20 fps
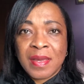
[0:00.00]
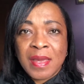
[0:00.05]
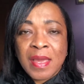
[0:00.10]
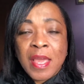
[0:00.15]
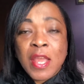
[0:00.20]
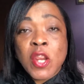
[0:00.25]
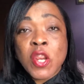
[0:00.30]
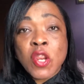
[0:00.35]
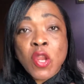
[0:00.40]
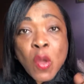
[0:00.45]

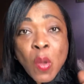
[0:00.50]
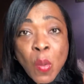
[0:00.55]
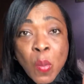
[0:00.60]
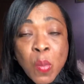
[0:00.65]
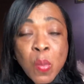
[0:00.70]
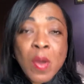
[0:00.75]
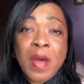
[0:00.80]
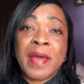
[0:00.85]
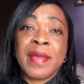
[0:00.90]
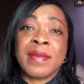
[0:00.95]
No
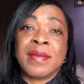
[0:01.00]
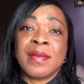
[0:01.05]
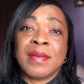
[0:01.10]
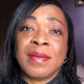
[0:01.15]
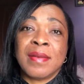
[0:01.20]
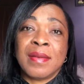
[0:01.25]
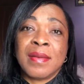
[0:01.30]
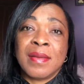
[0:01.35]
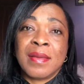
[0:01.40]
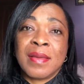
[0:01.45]
one
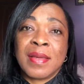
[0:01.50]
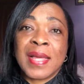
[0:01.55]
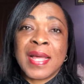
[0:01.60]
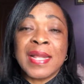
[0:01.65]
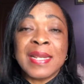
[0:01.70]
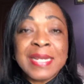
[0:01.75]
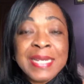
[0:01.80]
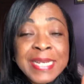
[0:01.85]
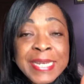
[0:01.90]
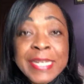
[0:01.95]

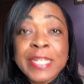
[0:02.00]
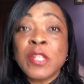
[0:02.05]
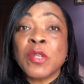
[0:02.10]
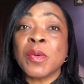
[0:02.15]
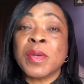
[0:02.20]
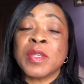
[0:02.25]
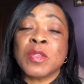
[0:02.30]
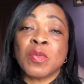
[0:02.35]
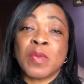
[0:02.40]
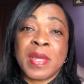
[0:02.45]
can lead you
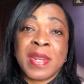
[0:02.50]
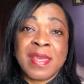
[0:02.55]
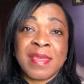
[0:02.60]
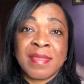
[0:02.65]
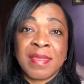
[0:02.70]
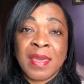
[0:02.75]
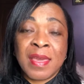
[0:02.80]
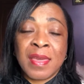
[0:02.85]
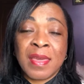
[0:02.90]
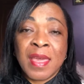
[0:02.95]
into
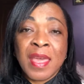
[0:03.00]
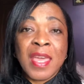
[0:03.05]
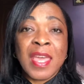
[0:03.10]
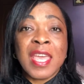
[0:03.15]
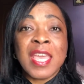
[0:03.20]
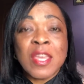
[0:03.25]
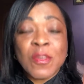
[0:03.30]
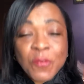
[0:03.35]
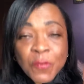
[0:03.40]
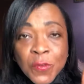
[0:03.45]
anything
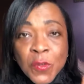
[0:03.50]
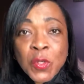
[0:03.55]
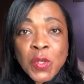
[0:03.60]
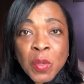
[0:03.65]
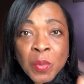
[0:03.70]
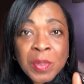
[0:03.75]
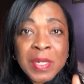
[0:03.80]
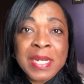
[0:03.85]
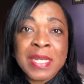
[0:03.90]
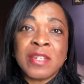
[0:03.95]
if you
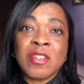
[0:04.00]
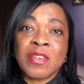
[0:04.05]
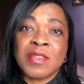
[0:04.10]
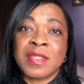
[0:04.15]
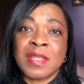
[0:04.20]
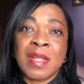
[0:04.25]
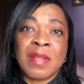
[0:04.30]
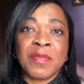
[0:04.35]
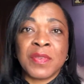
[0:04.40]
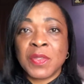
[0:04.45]
don't lead
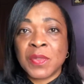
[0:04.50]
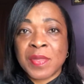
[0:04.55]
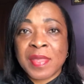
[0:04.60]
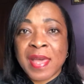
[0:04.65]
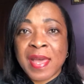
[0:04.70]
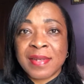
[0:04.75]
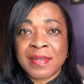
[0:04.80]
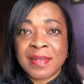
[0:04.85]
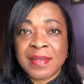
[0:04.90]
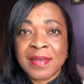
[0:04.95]
yourself into
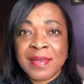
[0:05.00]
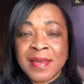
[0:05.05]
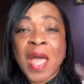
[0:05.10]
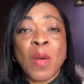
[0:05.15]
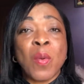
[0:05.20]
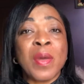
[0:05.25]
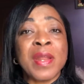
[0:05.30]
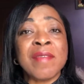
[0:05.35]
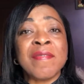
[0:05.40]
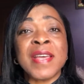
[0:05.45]
that. And
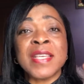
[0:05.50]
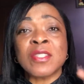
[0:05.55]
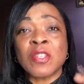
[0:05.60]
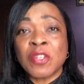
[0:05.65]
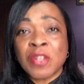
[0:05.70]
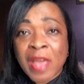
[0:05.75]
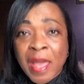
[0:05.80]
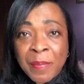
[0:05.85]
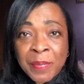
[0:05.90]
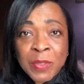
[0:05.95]
whatever is going
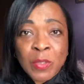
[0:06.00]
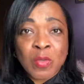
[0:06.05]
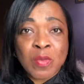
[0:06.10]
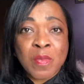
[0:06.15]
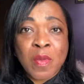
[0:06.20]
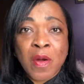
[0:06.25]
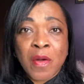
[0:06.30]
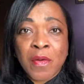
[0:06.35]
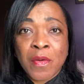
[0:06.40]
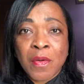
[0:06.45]
to happen
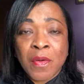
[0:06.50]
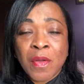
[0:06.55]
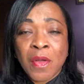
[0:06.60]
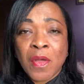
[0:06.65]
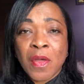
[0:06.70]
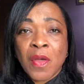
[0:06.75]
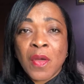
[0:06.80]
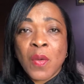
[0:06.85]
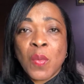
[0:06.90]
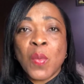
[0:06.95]
tomorrow
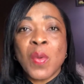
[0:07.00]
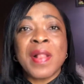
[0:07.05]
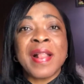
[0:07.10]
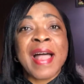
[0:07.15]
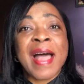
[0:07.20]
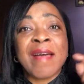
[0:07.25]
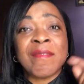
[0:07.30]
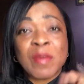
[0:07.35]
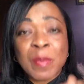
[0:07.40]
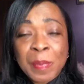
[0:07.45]
will
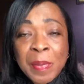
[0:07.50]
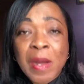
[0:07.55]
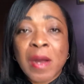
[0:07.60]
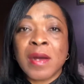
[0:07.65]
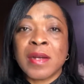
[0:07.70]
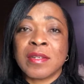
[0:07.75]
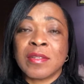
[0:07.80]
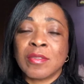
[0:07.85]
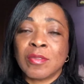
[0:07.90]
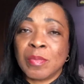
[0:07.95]
have a
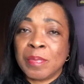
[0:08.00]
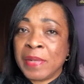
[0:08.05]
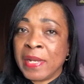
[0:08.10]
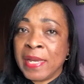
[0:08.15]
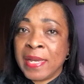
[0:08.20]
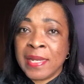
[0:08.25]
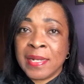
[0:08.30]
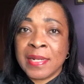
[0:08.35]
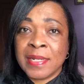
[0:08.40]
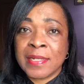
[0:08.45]
part to
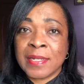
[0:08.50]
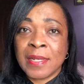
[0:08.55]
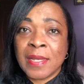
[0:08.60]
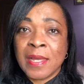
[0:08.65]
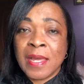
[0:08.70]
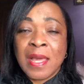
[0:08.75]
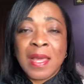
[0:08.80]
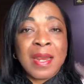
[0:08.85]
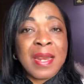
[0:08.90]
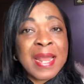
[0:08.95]
play in it.
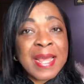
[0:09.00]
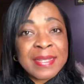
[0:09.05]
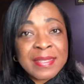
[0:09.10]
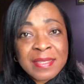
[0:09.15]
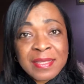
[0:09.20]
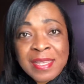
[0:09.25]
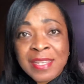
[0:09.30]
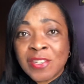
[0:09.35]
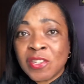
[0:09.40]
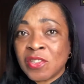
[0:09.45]
Let's
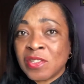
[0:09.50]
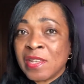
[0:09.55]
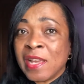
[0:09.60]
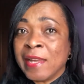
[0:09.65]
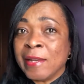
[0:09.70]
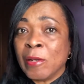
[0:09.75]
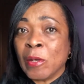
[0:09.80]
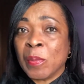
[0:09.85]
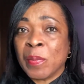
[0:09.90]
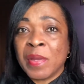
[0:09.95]
each
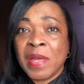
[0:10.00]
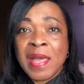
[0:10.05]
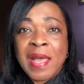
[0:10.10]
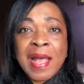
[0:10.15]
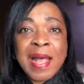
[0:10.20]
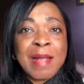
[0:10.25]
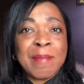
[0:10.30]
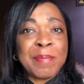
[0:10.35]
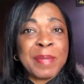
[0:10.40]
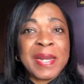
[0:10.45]
stand up
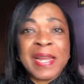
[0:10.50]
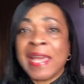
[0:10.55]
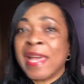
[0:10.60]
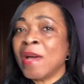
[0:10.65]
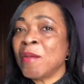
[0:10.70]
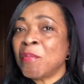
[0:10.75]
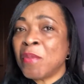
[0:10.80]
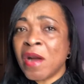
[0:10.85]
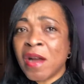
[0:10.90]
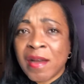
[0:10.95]
and play our
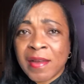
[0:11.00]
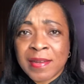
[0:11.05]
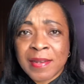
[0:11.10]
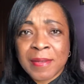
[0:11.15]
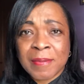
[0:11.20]
part.